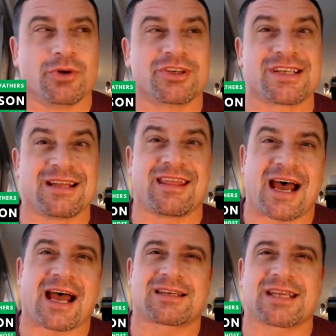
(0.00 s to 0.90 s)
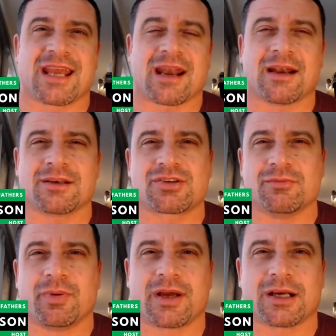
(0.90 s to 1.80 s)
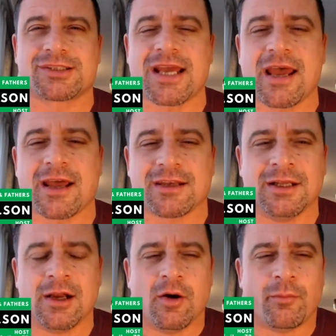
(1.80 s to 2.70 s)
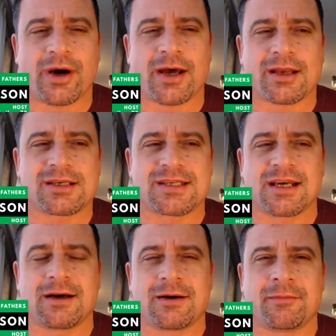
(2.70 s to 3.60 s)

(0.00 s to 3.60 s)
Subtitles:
You did that to get into Blair's head, but